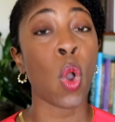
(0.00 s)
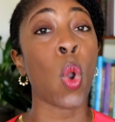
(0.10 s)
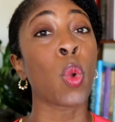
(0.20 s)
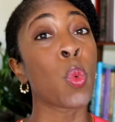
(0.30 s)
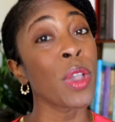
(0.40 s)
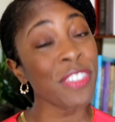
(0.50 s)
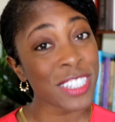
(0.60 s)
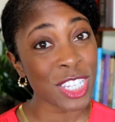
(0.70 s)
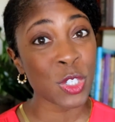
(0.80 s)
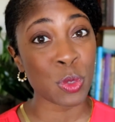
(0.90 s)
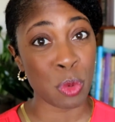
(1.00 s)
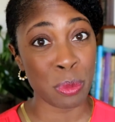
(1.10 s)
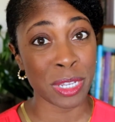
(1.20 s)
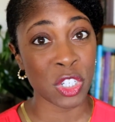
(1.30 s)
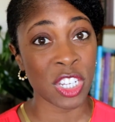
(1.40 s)
or with the teacher's
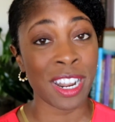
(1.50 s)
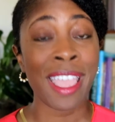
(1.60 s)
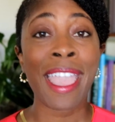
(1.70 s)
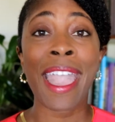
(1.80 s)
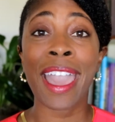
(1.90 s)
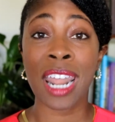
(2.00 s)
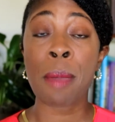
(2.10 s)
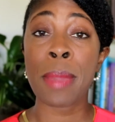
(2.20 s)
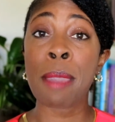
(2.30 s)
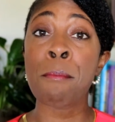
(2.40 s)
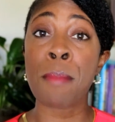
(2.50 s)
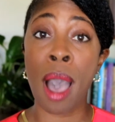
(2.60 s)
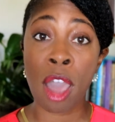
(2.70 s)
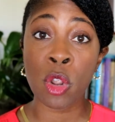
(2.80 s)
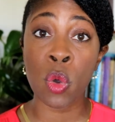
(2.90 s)
permission, and I may
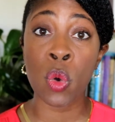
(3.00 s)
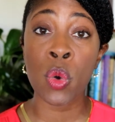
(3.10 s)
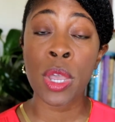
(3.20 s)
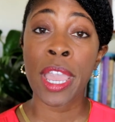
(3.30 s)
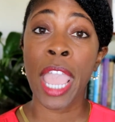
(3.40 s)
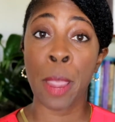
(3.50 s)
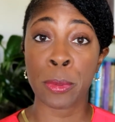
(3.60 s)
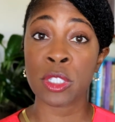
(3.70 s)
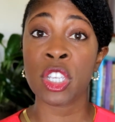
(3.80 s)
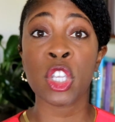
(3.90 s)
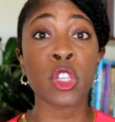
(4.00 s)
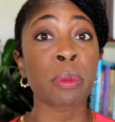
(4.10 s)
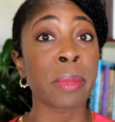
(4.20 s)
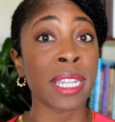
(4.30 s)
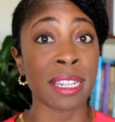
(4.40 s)
model a particular
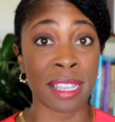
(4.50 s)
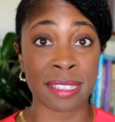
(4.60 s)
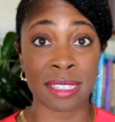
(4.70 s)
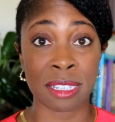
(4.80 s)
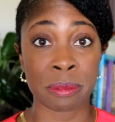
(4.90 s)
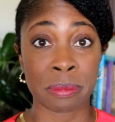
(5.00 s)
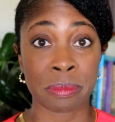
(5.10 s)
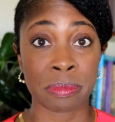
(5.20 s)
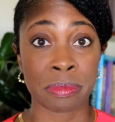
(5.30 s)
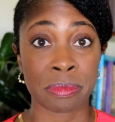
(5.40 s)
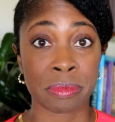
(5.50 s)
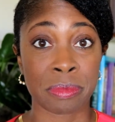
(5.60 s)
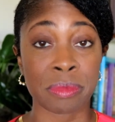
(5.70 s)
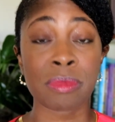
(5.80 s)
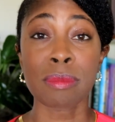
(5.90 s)
mini lesson.
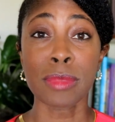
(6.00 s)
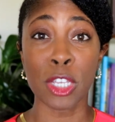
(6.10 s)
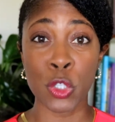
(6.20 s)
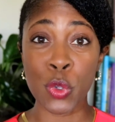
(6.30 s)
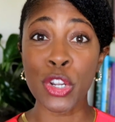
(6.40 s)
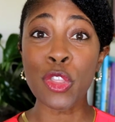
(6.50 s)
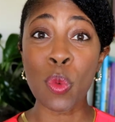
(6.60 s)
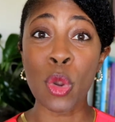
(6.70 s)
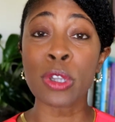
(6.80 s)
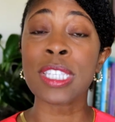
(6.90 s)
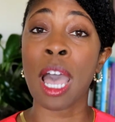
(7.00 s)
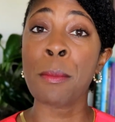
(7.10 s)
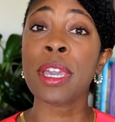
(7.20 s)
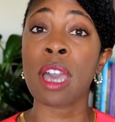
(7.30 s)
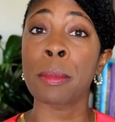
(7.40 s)
So in other words, I'm
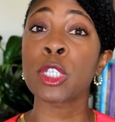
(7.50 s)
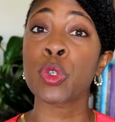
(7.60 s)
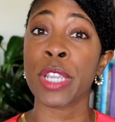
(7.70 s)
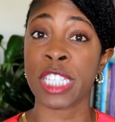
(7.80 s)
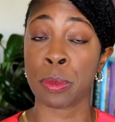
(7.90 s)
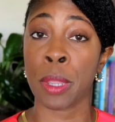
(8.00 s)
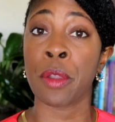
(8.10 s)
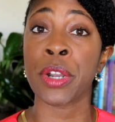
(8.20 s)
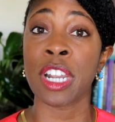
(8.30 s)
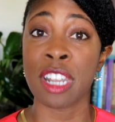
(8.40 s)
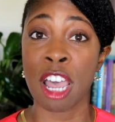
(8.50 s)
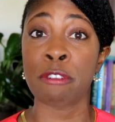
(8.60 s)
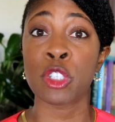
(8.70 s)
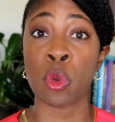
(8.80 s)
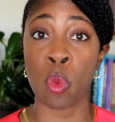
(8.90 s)
becoming transparent
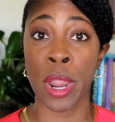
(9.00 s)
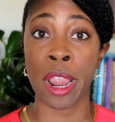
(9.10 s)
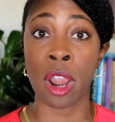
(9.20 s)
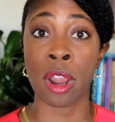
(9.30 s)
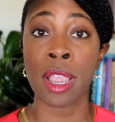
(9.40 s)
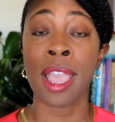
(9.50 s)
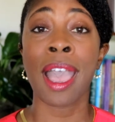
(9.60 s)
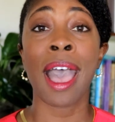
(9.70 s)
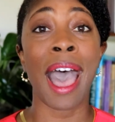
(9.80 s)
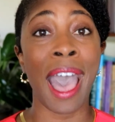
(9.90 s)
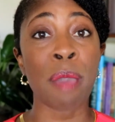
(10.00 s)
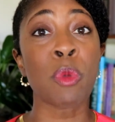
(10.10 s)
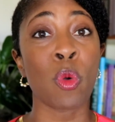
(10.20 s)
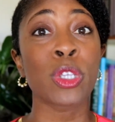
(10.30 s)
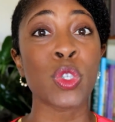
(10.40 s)
enough to where
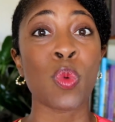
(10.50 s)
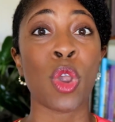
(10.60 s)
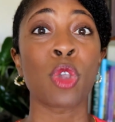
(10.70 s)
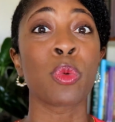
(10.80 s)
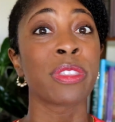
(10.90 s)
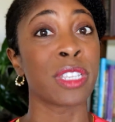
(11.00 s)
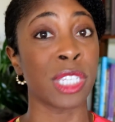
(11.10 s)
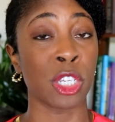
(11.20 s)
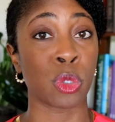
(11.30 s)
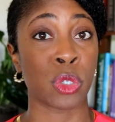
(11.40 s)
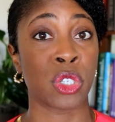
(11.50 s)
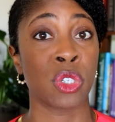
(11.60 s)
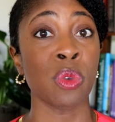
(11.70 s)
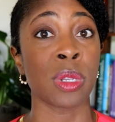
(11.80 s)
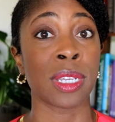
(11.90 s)
I'm going to work with the teacher's
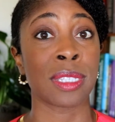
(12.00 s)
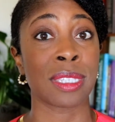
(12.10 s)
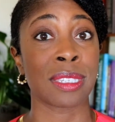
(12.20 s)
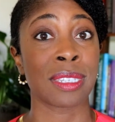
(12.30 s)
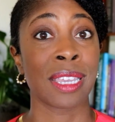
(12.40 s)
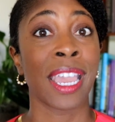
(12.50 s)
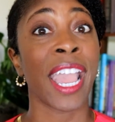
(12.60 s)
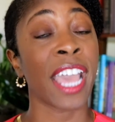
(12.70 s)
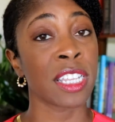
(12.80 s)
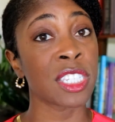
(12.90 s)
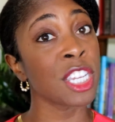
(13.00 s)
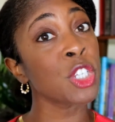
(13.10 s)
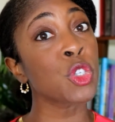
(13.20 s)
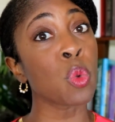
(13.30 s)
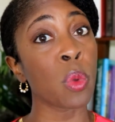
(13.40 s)
students, and the
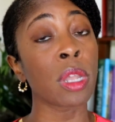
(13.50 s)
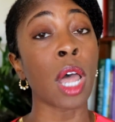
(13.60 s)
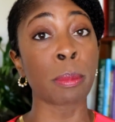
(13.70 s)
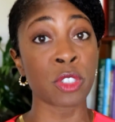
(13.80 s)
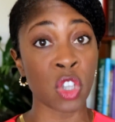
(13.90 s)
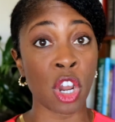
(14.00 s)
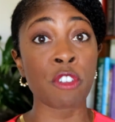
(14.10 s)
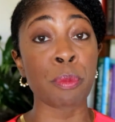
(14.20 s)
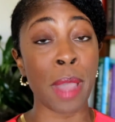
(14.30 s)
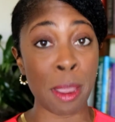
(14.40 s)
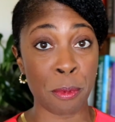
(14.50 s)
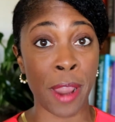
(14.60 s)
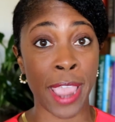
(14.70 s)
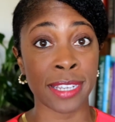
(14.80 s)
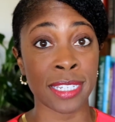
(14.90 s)
teacher will observe my
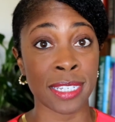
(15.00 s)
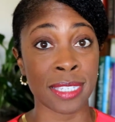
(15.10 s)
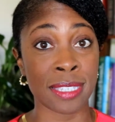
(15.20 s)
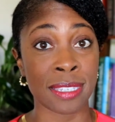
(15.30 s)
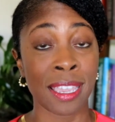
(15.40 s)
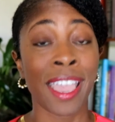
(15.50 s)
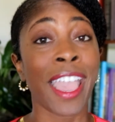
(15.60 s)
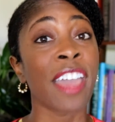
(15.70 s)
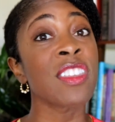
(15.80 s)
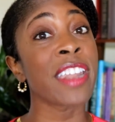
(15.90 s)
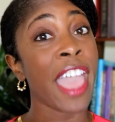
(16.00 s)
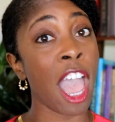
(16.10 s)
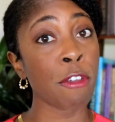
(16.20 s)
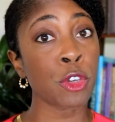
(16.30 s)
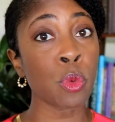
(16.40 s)
practice, and then
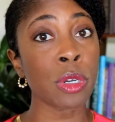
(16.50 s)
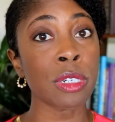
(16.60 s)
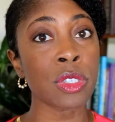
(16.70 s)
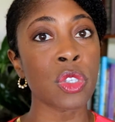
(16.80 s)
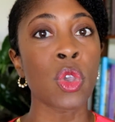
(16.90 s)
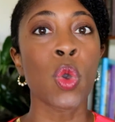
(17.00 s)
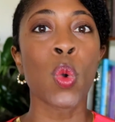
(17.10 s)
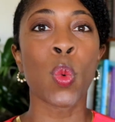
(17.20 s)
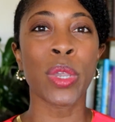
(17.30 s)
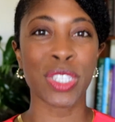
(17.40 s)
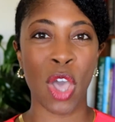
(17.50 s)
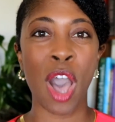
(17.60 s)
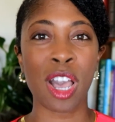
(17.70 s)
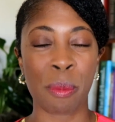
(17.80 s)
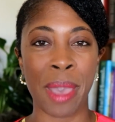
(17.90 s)
afterwards we
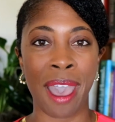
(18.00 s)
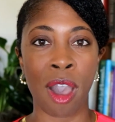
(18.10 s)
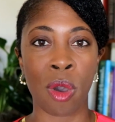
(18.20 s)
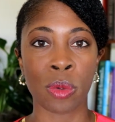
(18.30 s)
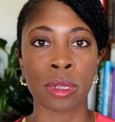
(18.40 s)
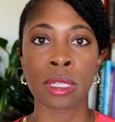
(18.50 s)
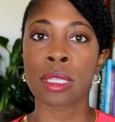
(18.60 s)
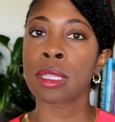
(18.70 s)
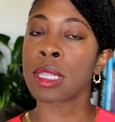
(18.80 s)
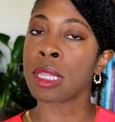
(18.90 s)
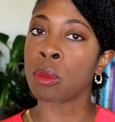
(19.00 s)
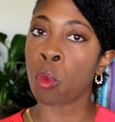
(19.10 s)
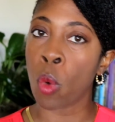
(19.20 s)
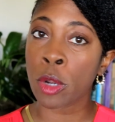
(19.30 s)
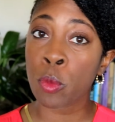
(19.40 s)
talk about
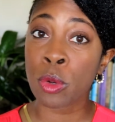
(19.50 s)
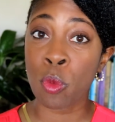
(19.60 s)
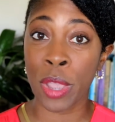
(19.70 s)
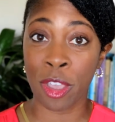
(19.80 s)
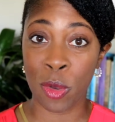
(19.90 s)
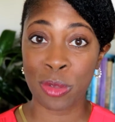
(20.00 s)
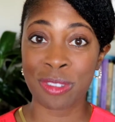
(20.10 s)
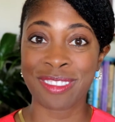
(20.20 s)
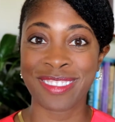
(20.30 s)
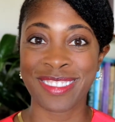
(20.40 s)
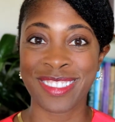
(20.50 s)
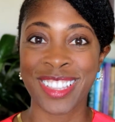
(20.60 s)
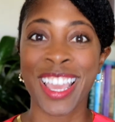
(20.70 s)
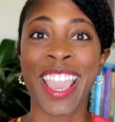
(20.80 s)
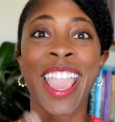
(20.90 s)
what went well
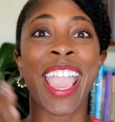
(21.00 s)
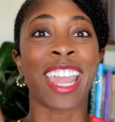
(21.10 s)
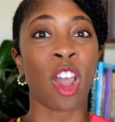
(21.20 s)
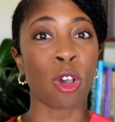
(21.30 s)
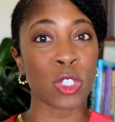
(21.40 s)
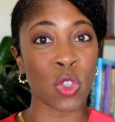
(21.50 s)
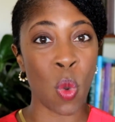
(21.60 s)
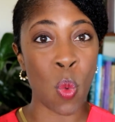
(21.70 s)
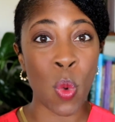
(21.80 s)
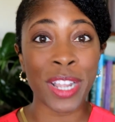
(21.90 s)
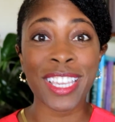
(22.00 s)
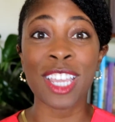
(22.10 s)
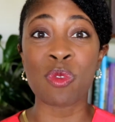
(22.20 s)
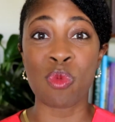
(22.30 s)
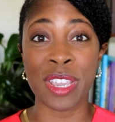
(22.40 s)
and also what
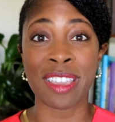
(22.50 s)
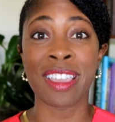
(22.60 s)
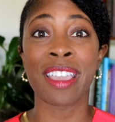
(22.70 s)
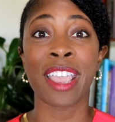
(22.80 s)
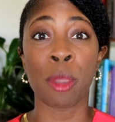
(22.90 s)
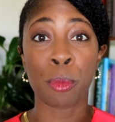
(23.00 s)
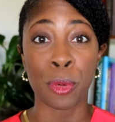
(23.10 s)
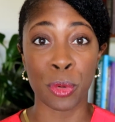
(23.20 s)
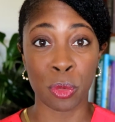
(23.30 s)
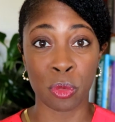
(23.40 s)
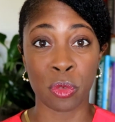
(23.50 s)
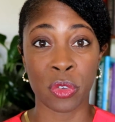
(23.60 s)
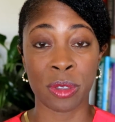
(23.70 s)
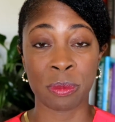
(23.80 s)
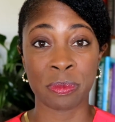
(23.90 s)
can we improve.